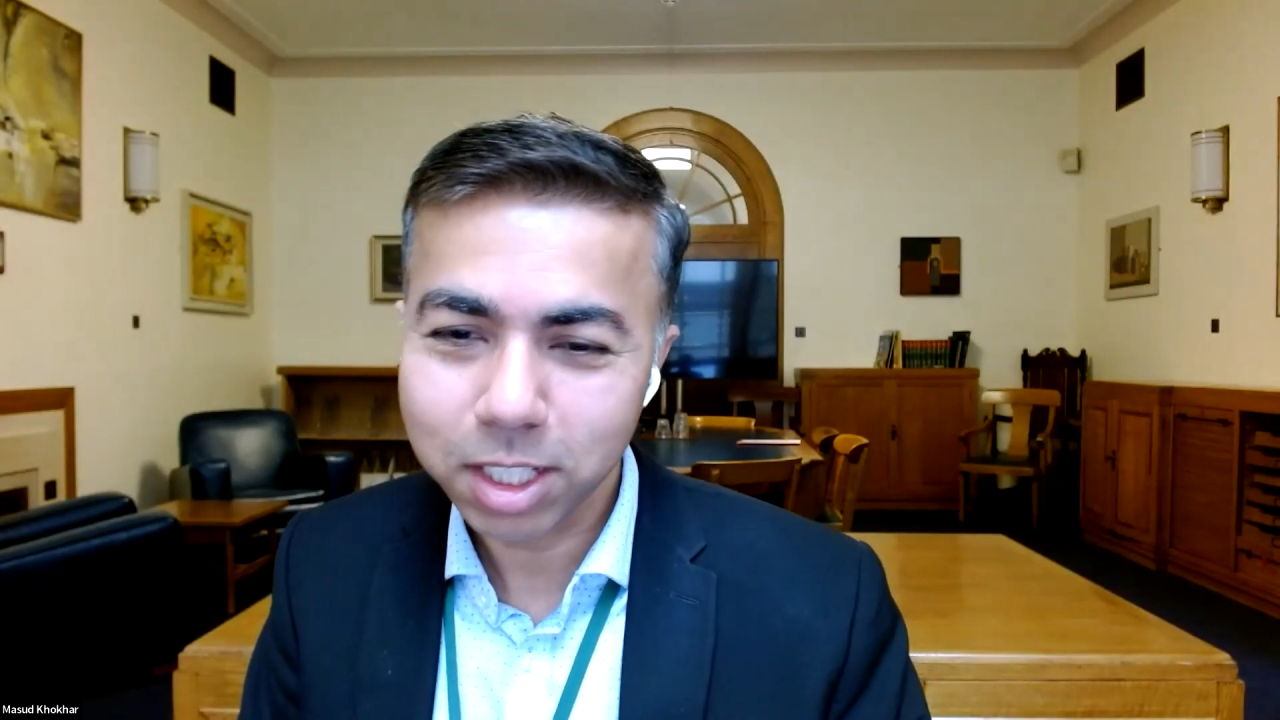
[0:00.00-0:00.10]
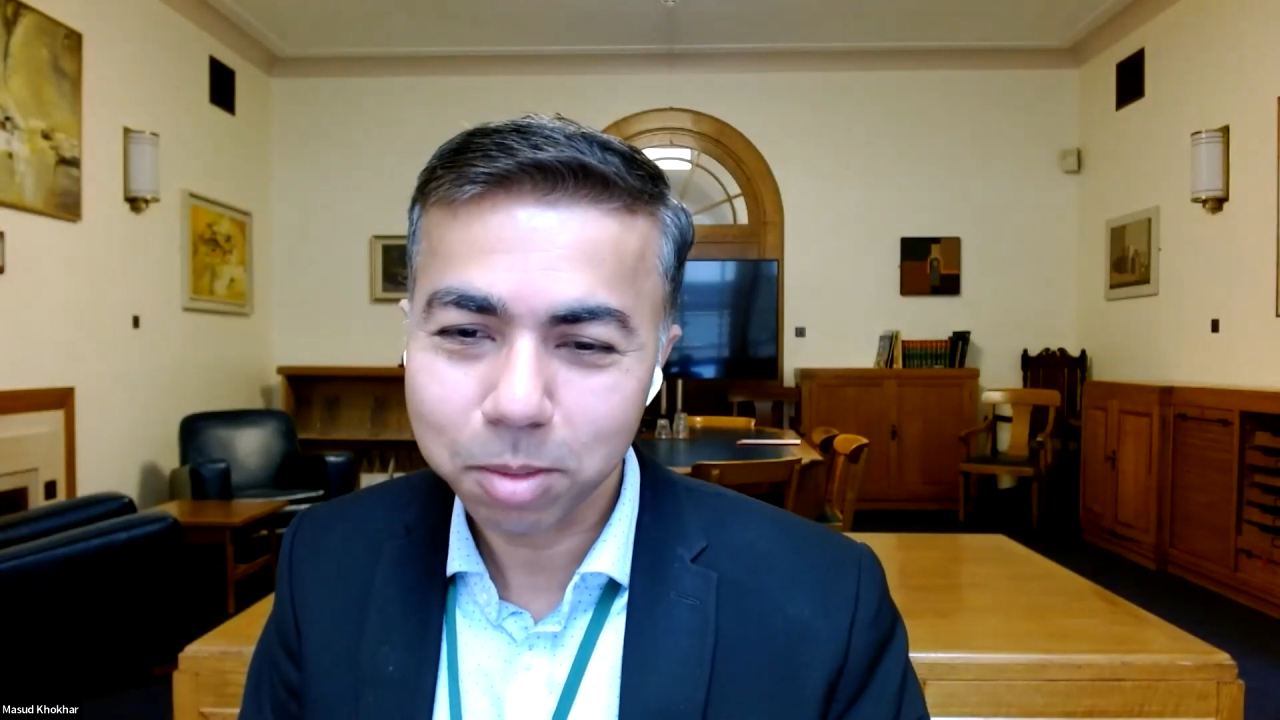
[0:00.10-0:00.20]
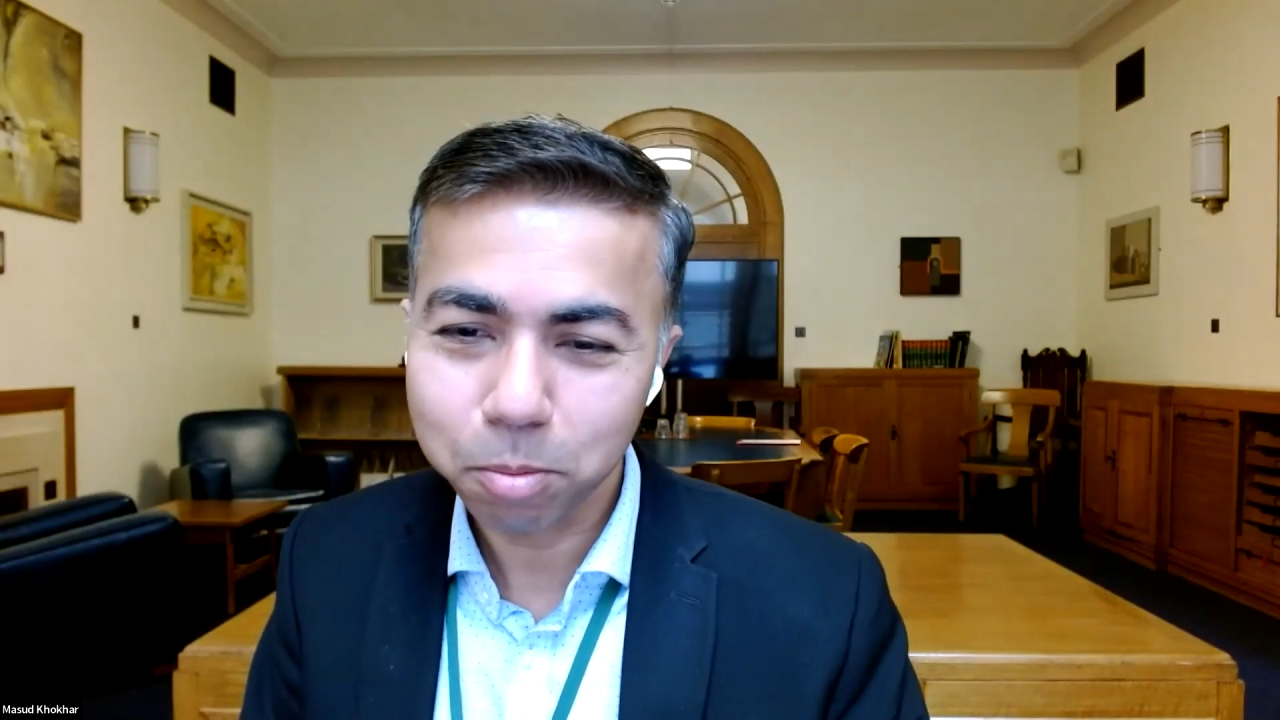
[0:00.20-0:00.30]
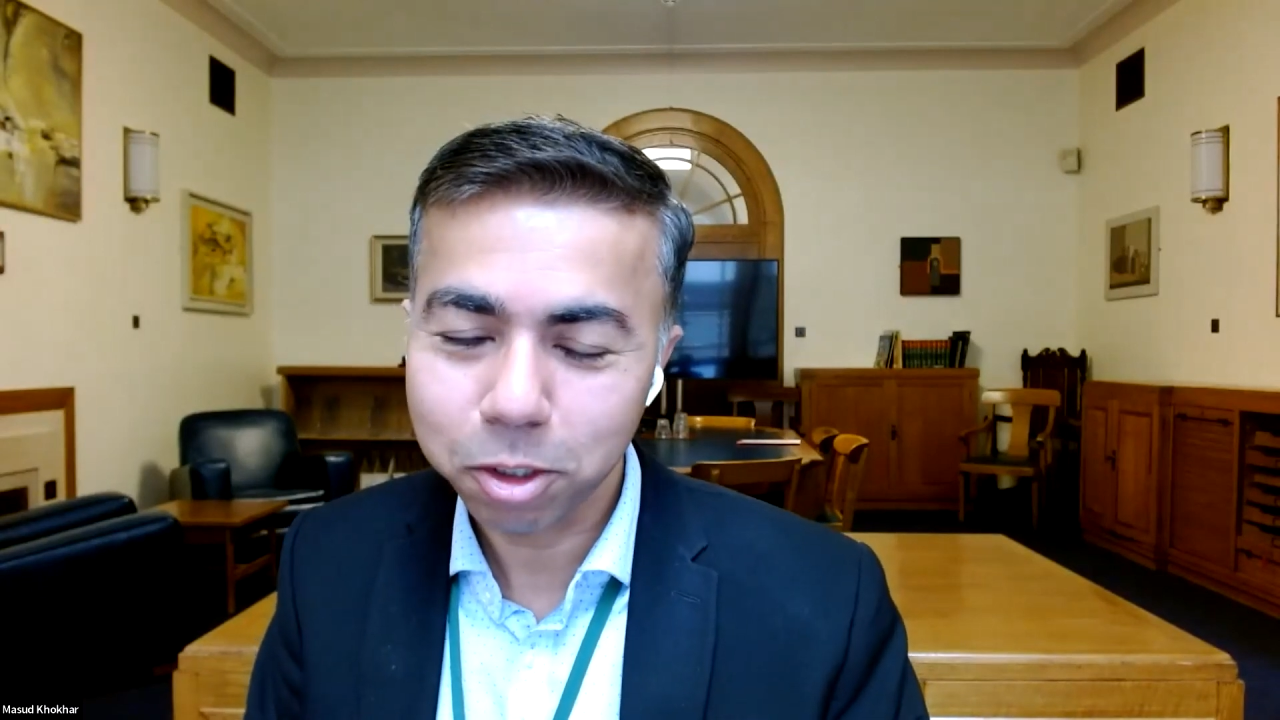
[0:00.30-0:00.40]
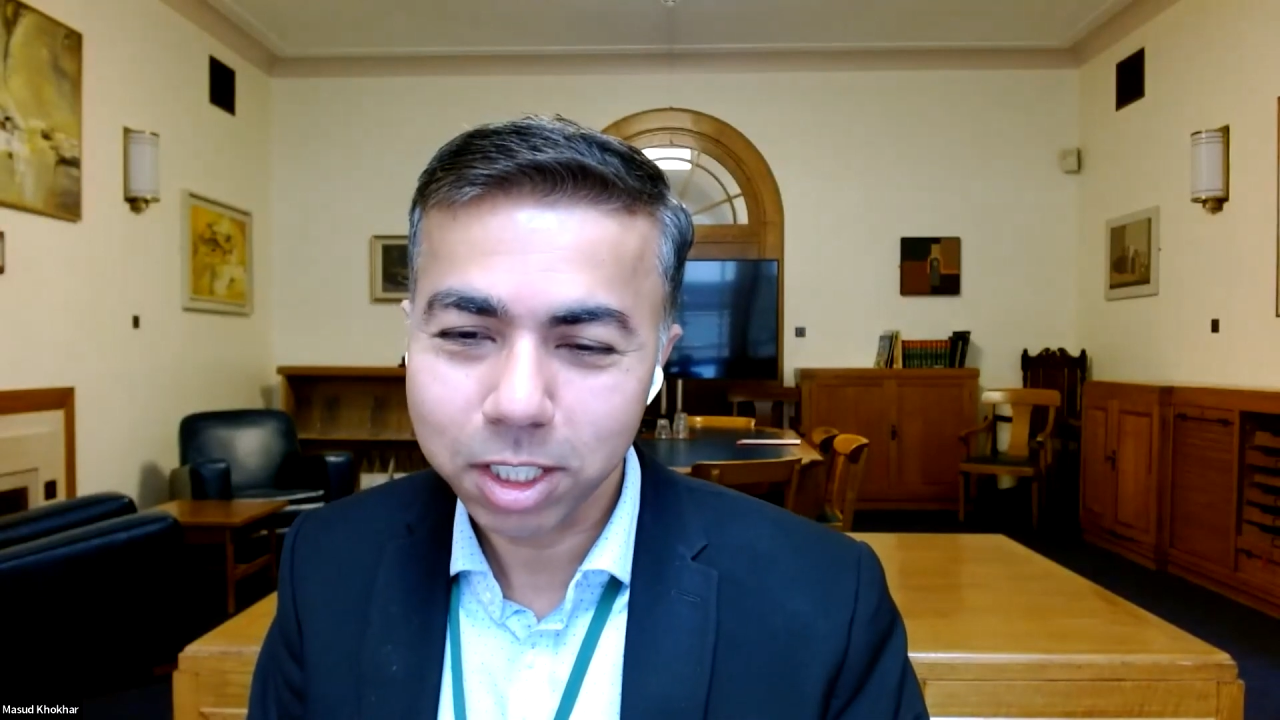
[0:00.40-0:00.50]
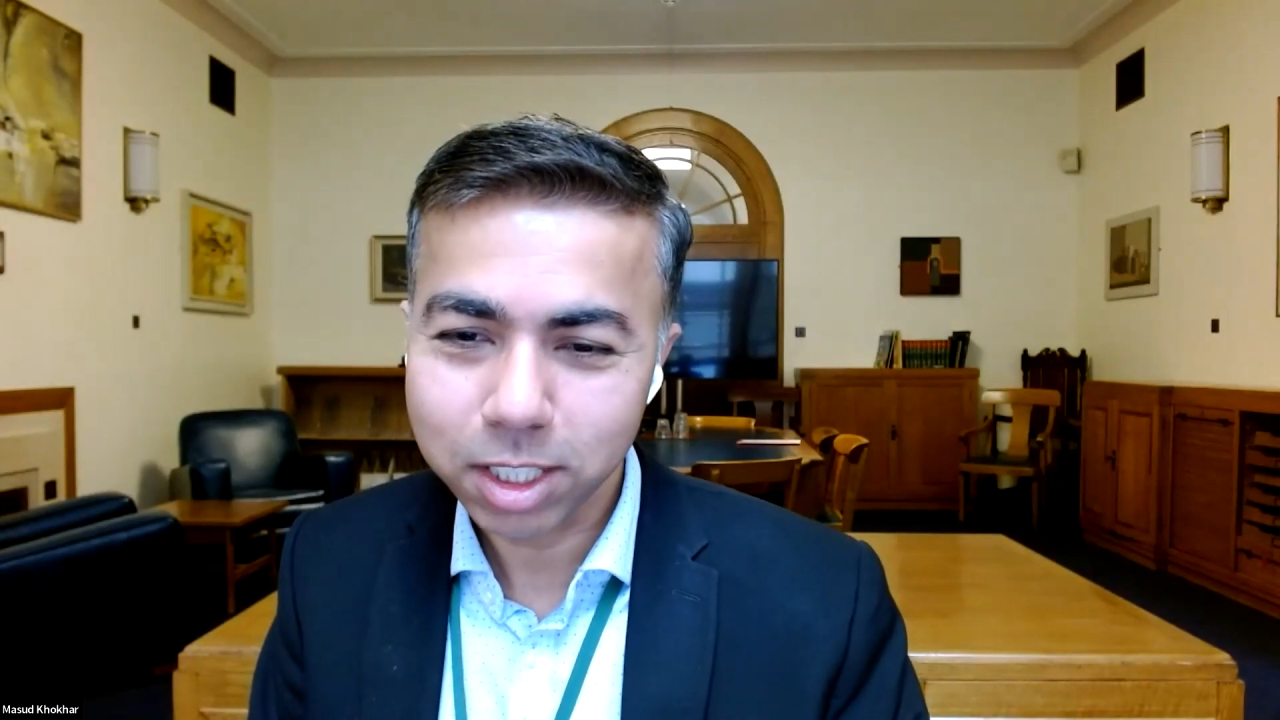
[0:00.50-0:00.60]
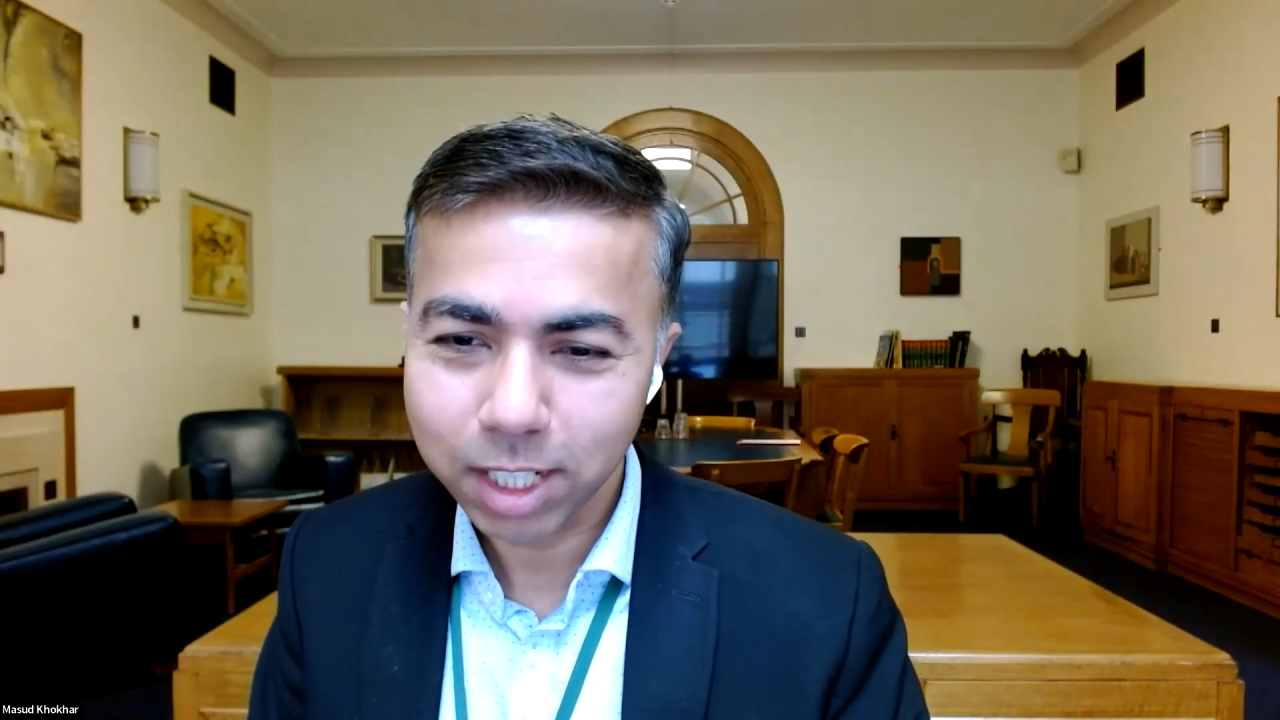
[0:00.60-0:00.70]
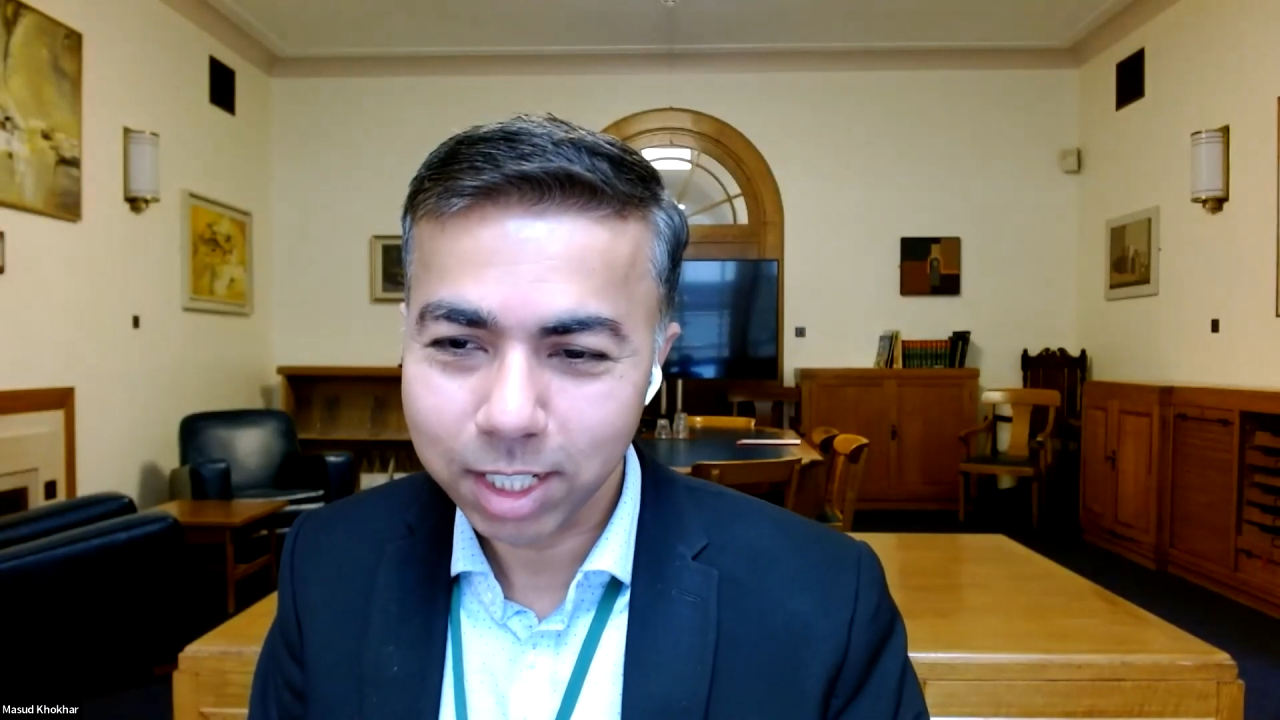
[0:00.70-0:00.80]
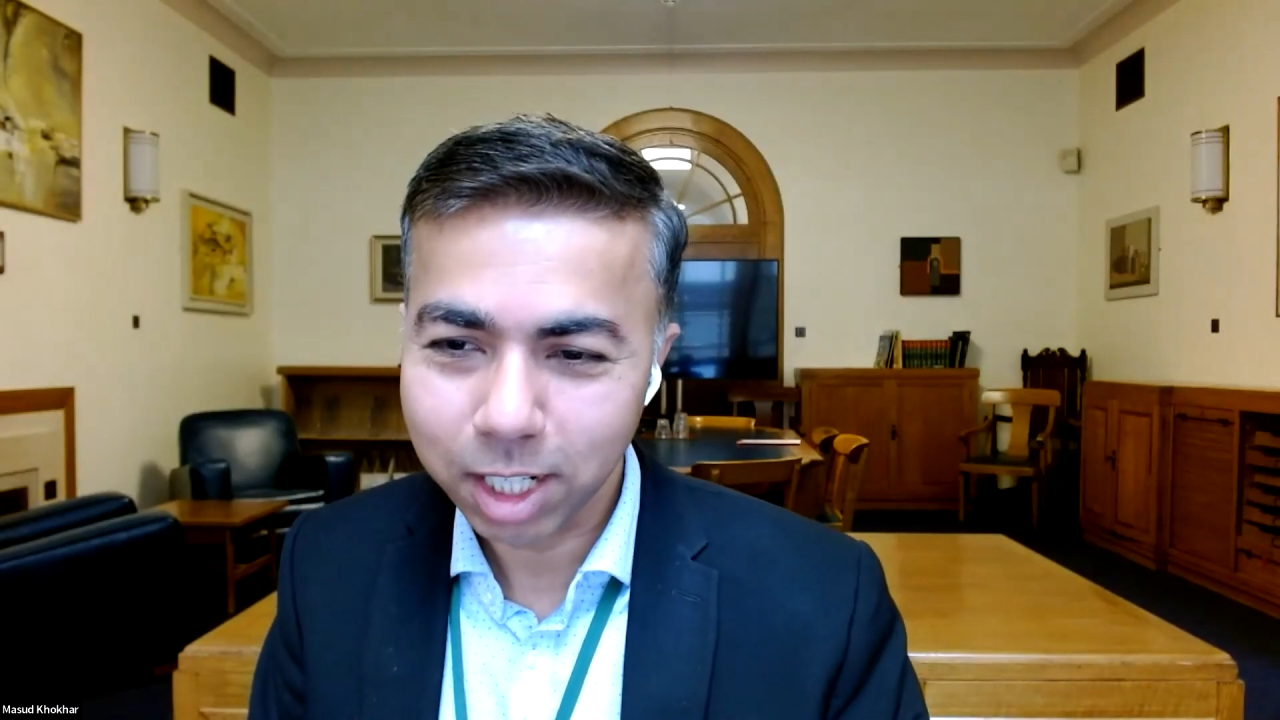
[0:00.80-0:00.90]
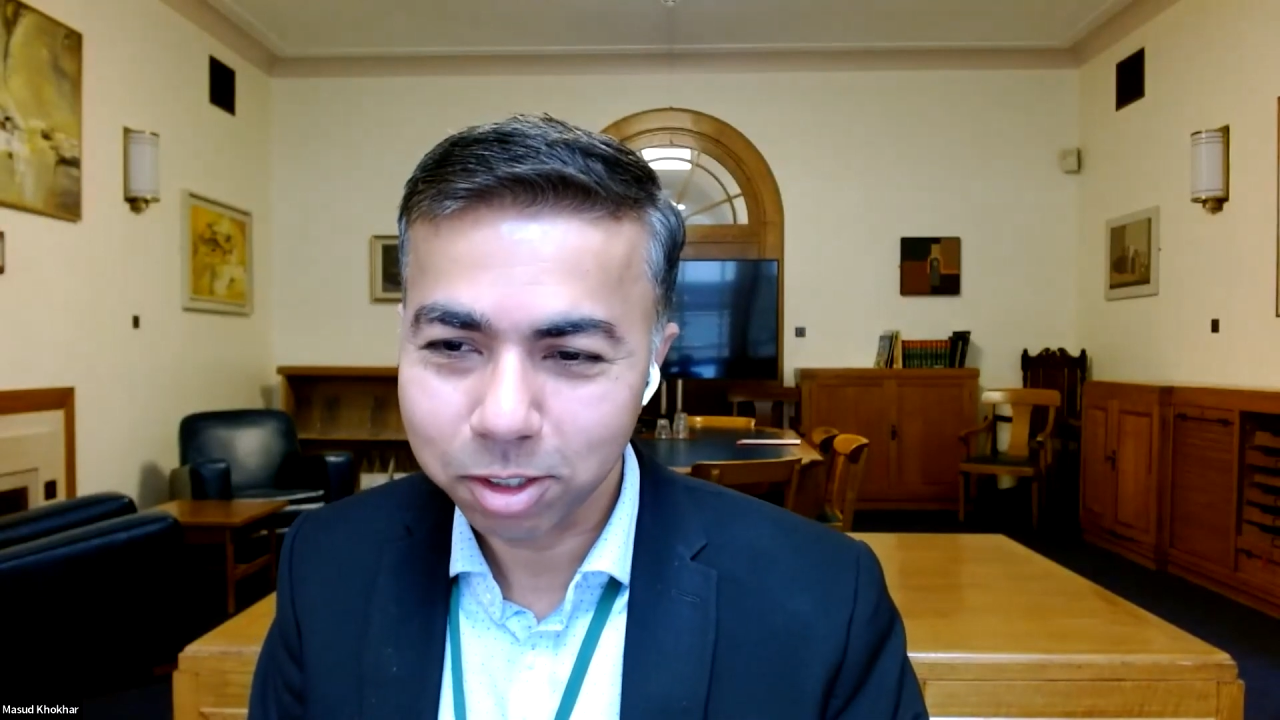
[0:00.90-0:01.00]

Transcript: this more inside